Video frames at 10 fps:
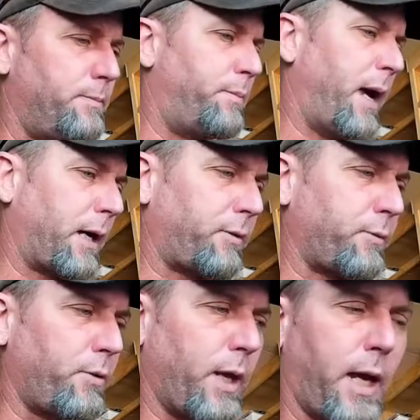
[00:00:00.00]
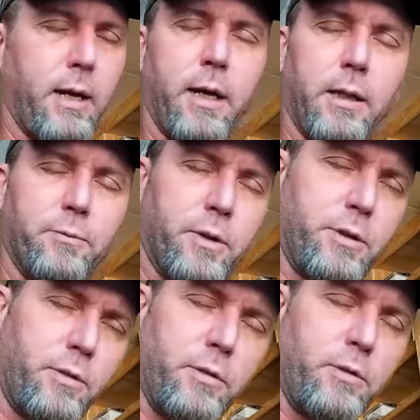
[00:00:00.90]
back through that, and the
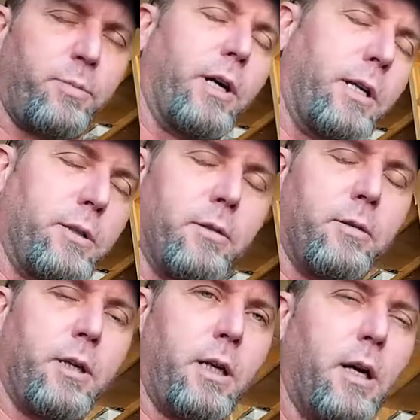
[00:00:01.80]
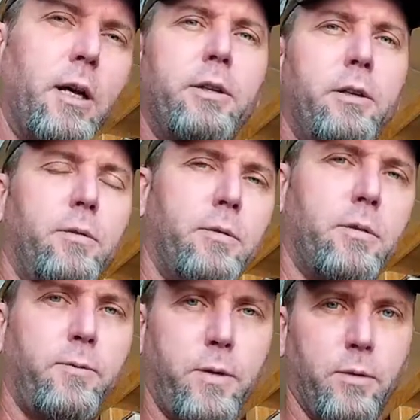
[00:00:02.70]
returned pressure, the unused
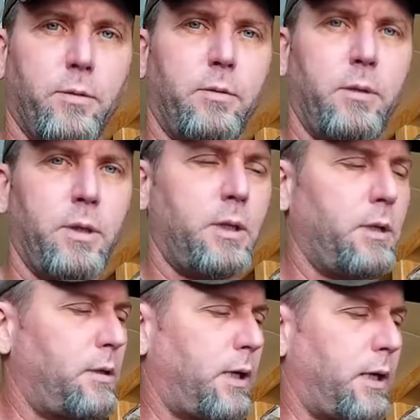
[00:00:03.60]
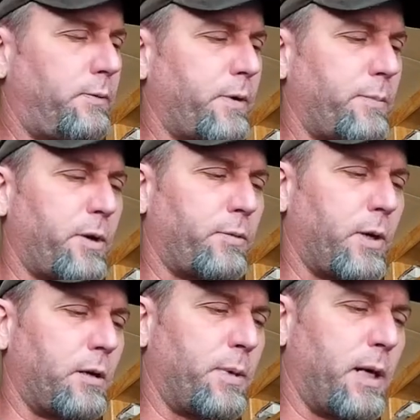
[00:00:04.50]
fuel from the
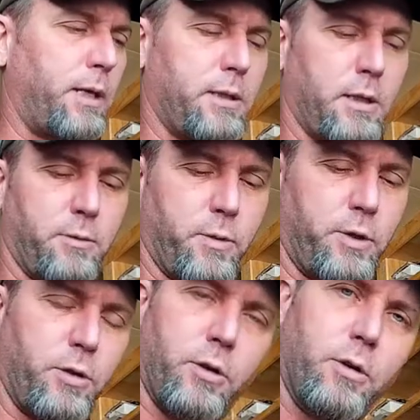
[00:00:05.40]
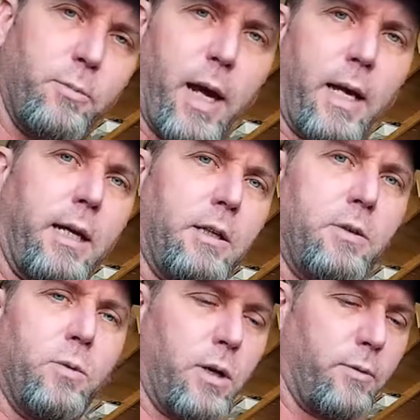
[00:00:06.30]
throttle body, is going to return back
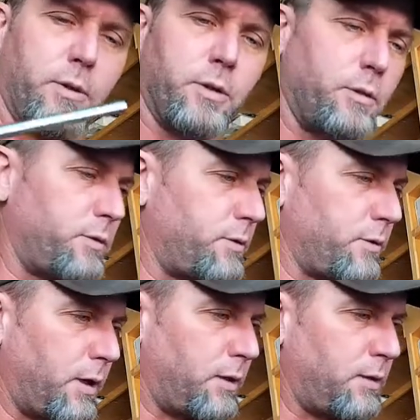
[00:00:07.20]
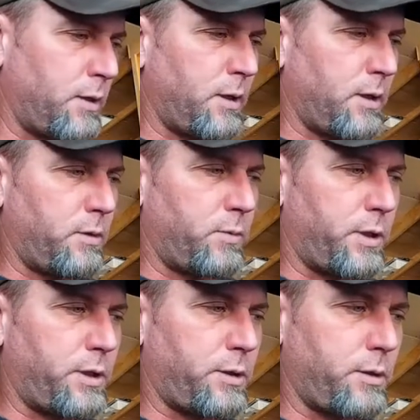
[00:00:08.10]
into our return straw,
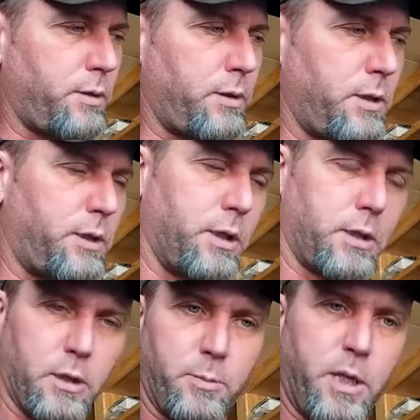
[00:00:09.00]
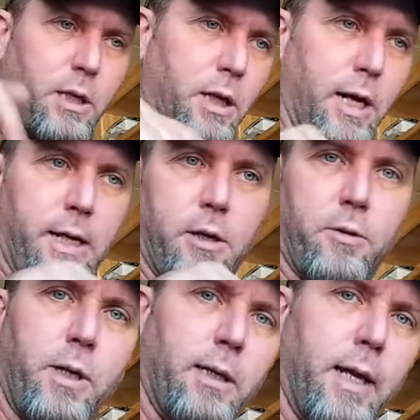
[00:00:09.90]
which is just going to be a 90
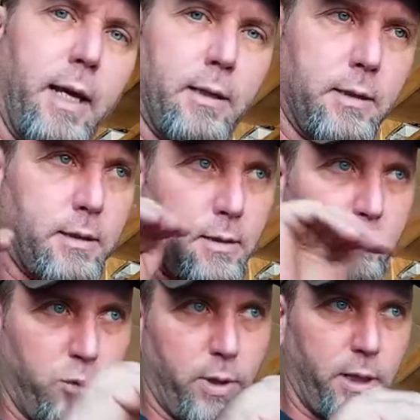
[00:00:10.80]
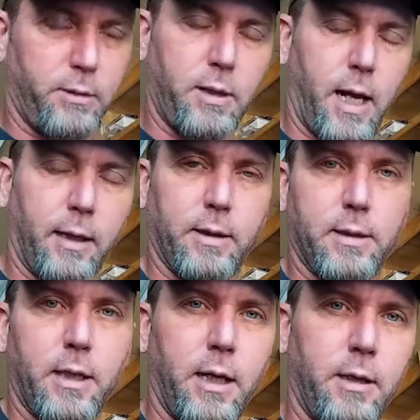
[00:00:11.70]
degree leg that's going to point at the
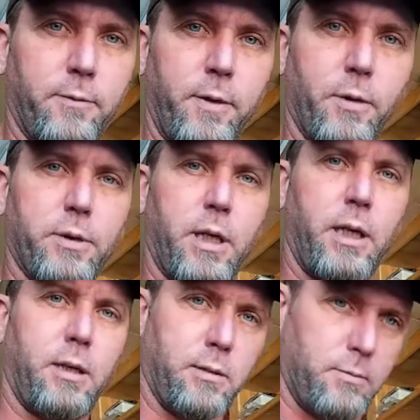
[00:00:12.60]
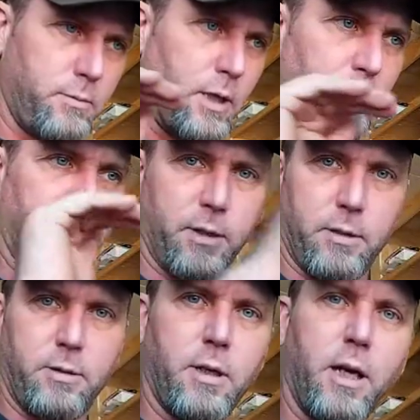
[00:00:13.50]
side of the fuel tank and dump the
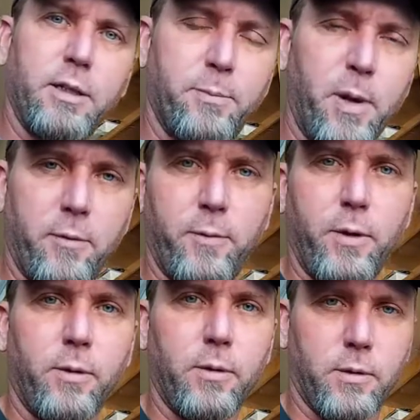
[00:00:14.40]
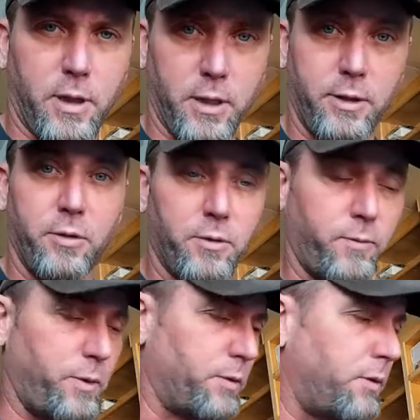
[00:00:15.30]
unspent fuel or unused
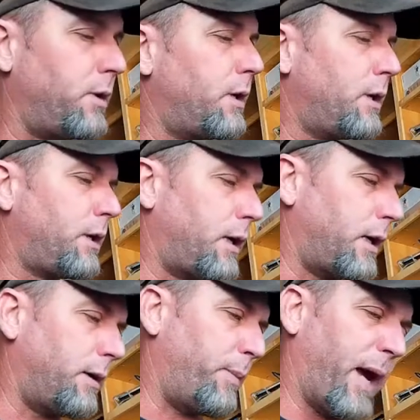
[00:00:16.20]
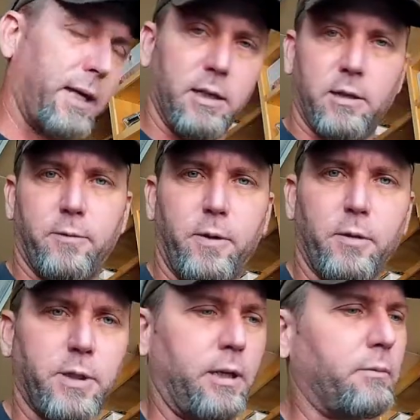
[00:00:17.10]
fuel back into the fuel
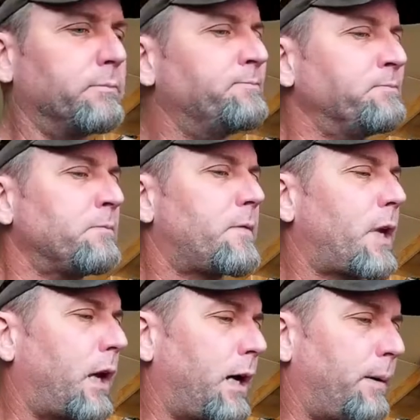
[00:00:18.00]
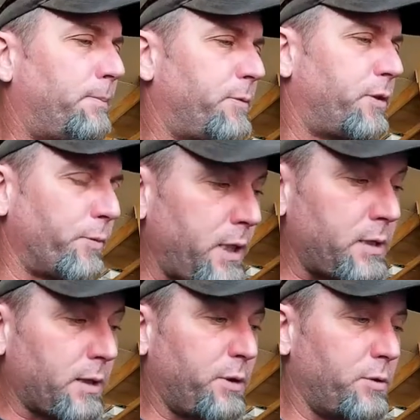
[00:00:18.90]
tank. The
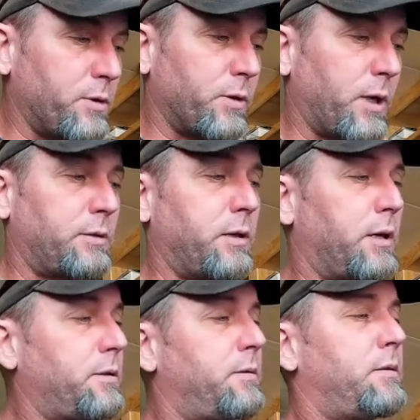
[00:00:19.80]
reason I'm using draw straws